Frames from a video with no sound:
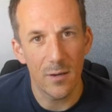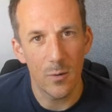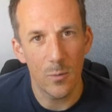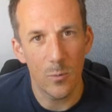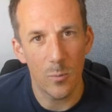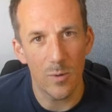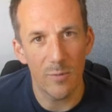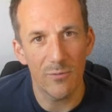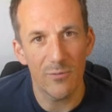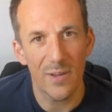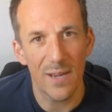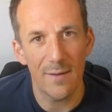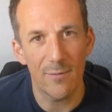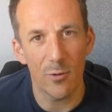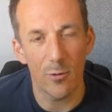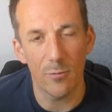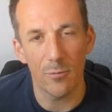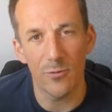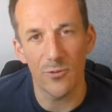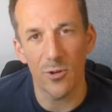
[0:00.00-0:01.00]
We've saved all
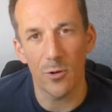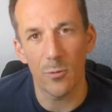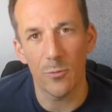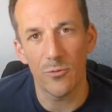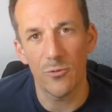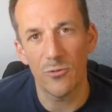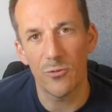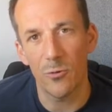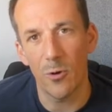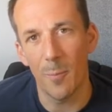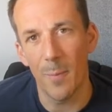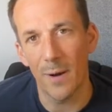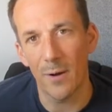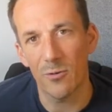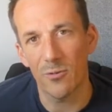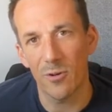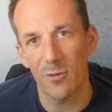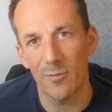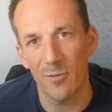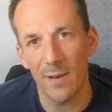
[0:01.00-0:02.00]
the results to a
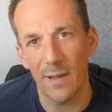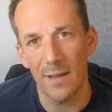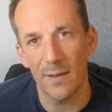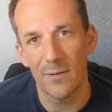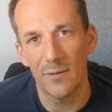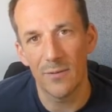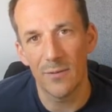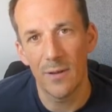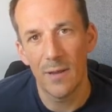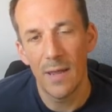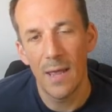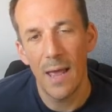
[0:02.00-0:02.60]
Microsoft list,